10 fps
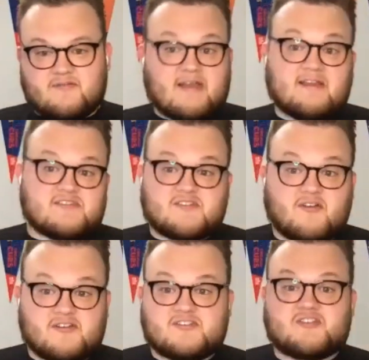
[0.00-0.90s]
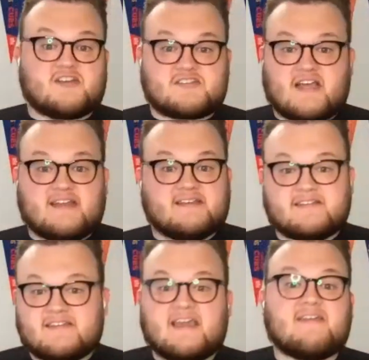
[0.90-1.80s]
Well, I didn't start it. Josh kind of
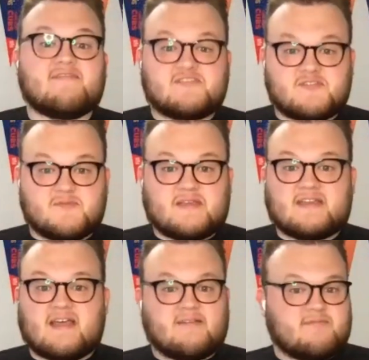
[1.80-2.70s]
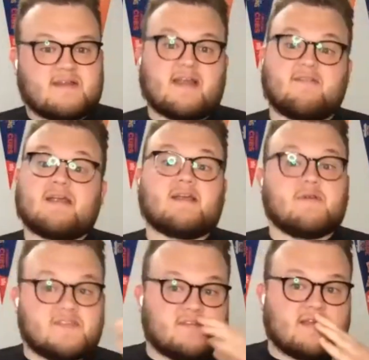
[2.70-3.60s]
gave it to me, and I ran
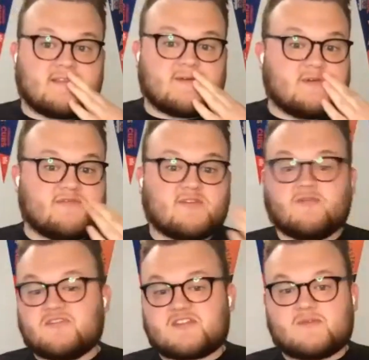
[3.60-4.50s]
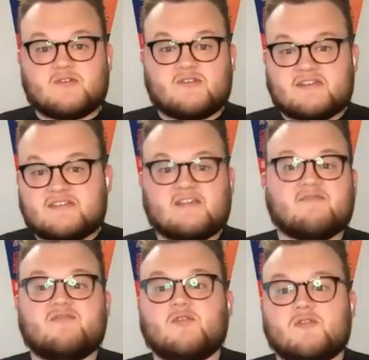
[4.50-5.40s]
with it. I think we've grown this community
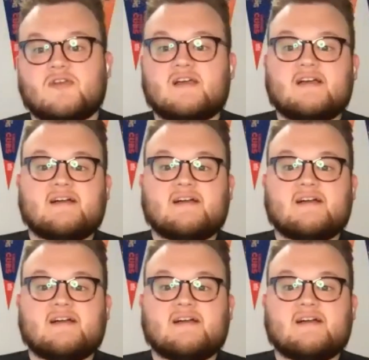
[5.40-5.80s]
tenfold.